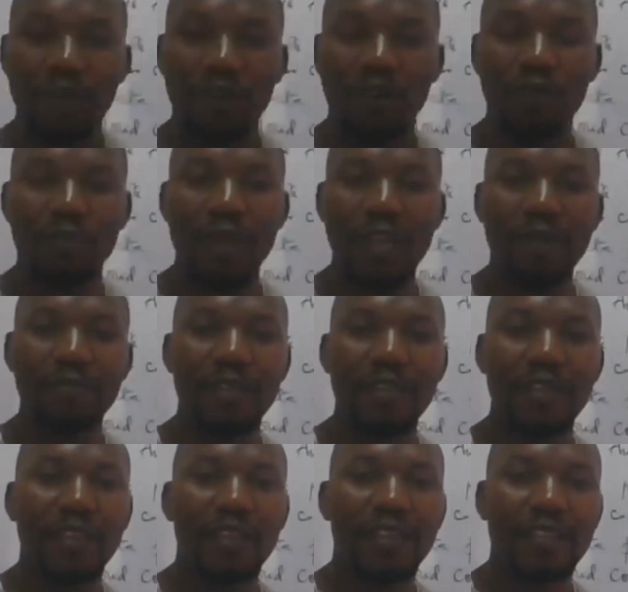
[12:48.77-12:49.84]
or
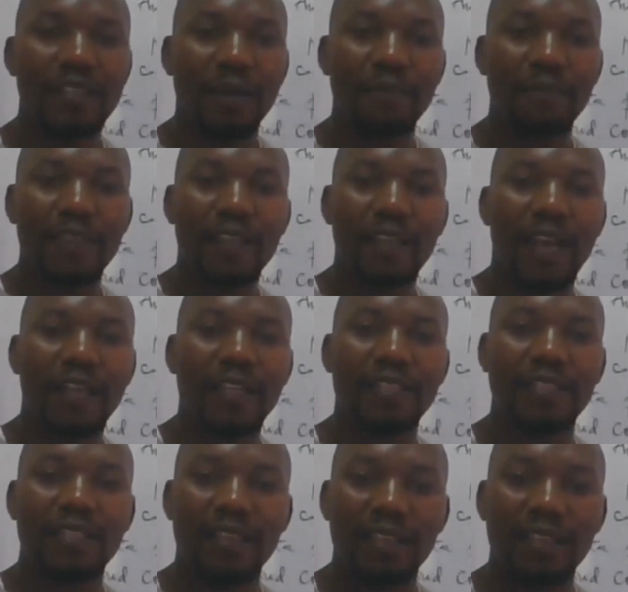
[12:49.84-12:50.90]
maybe something
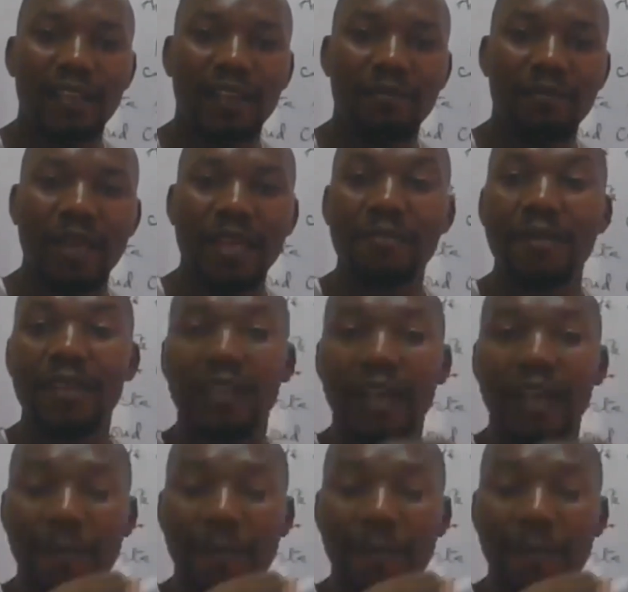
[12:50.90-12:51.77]
at maybe